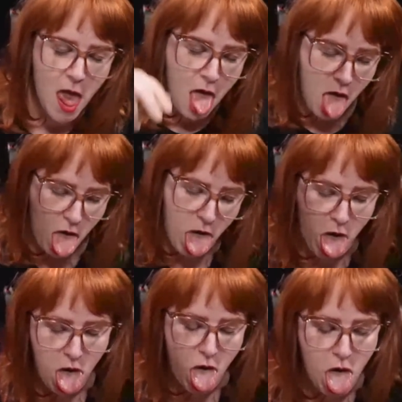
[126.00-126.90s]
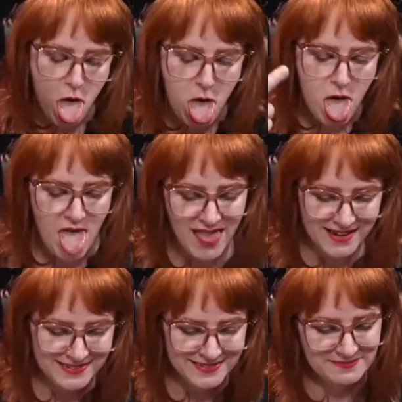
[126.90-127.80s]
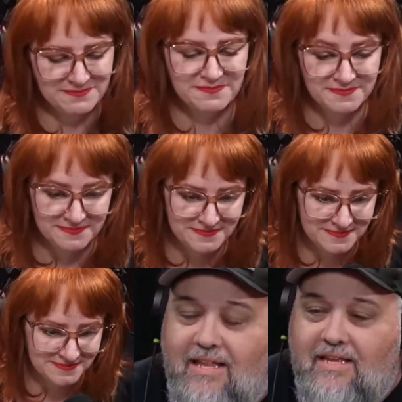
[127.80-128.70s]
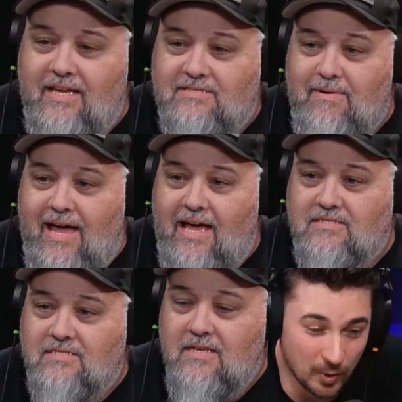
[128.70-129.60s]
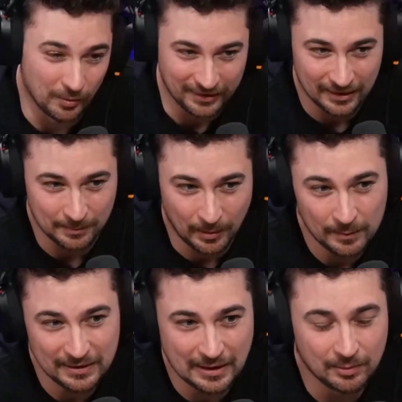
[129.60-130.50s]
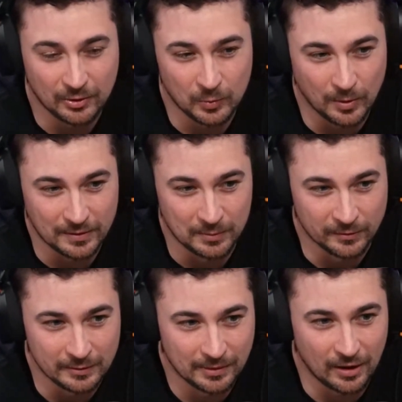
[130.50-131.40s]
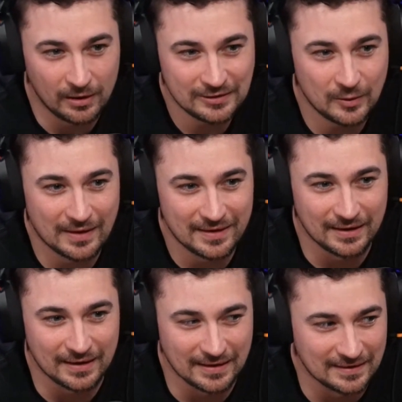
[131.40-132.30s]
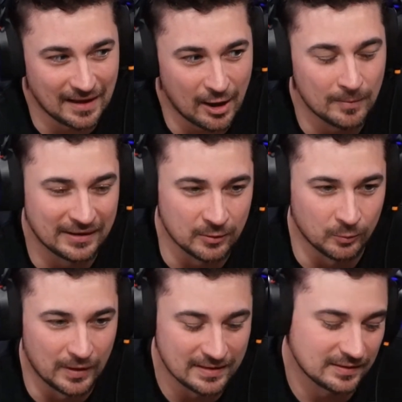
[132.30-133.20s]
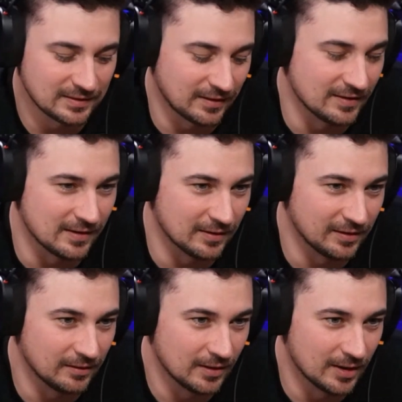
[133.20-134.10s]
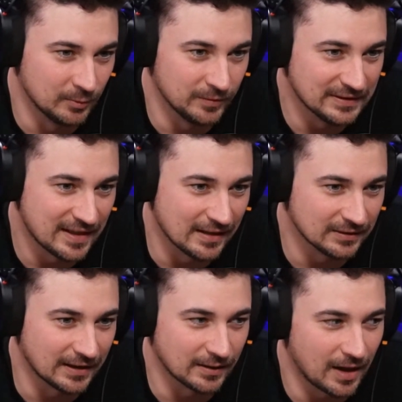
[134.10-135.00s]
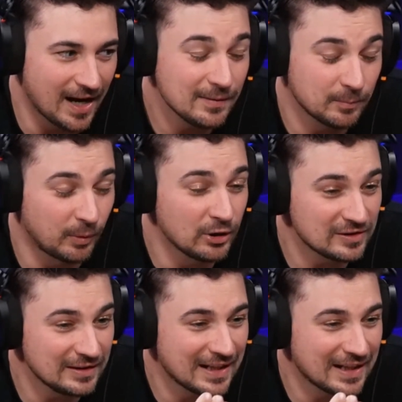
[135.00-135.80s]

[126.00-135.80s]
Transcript: all right. YouTube can kiss. It's part quoting it, part being able to quote the movie, but also I think it's how many risks does the movie take. Like personally,